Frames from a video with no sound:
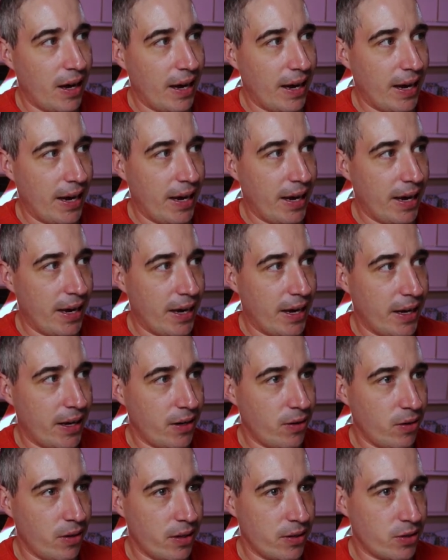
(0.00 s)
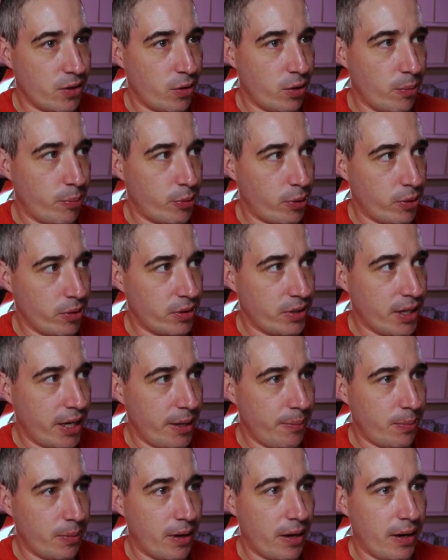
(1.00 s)
And let's go to
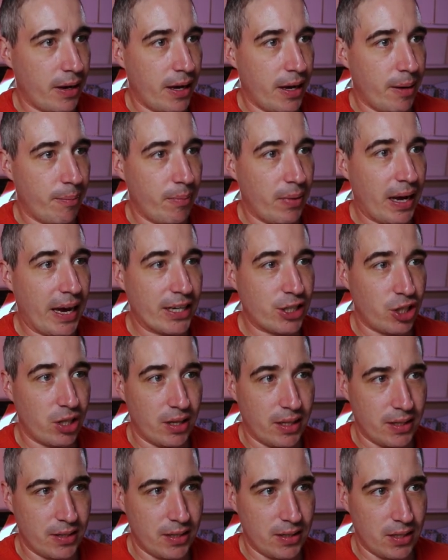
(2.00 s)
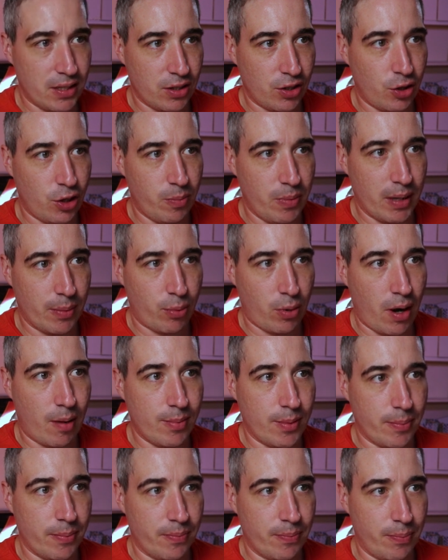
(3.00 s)
prototype. Um, actually, this is could be a
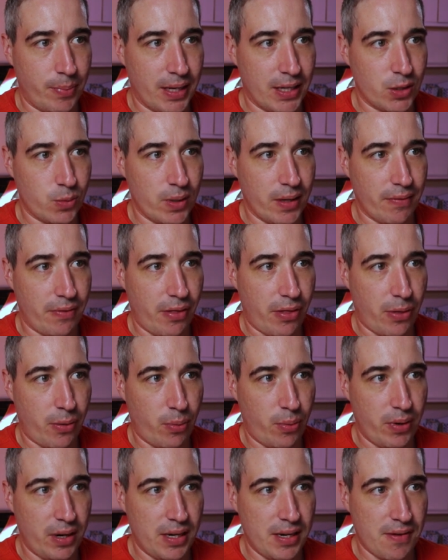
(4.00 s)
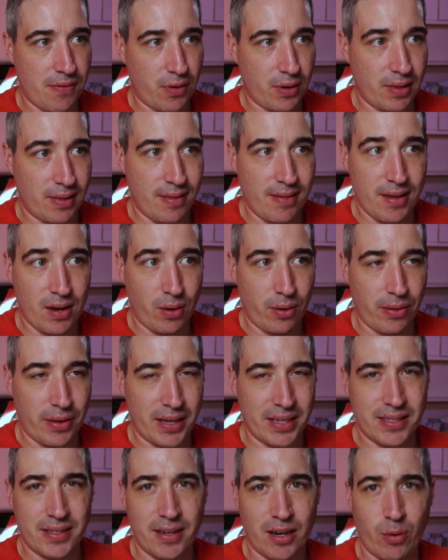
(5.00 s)
problem because we have three different little
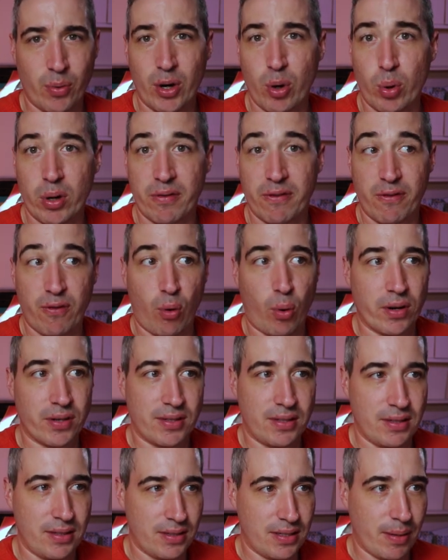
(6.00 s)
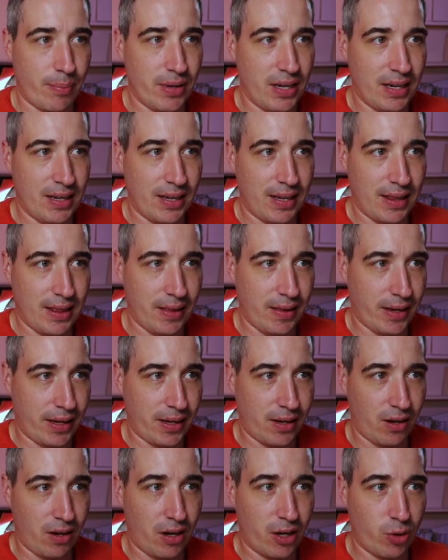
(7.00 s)
things here. We don't want to force somebody to
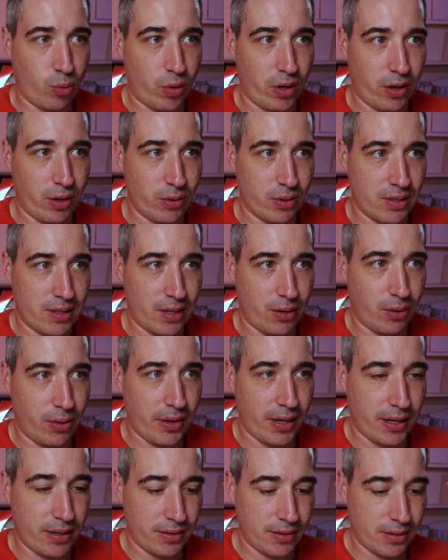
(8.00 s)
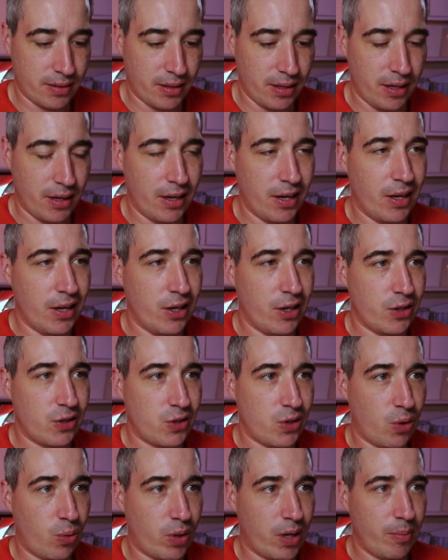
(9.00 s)
click on one of those little things.
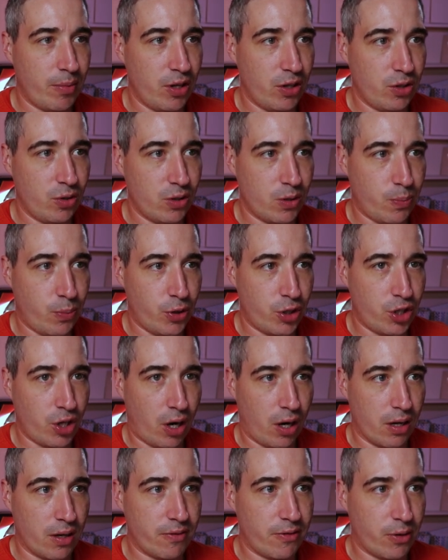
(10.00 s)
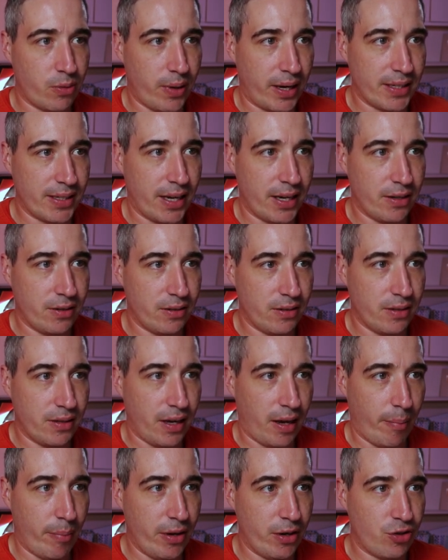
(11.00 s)
So what I'm going to do is push R for rectangle.
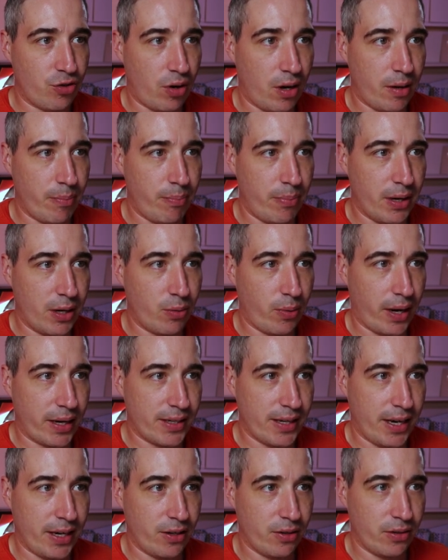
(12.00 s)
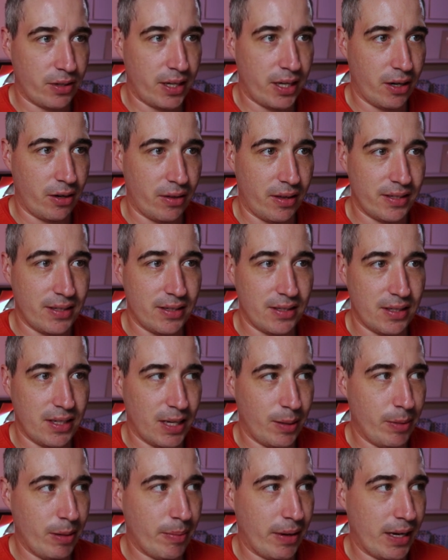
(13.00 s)
I'm going to draw a big rectangle here. This is
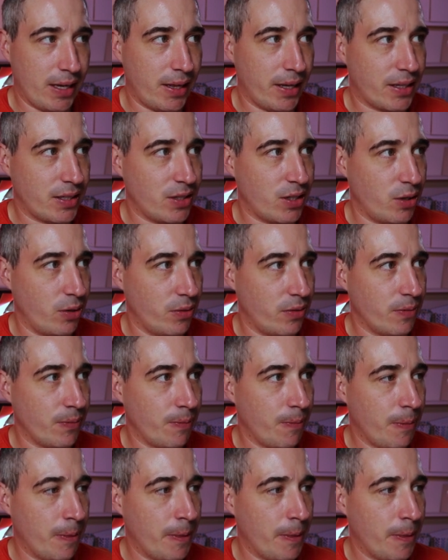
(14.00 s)
going to be my click zone.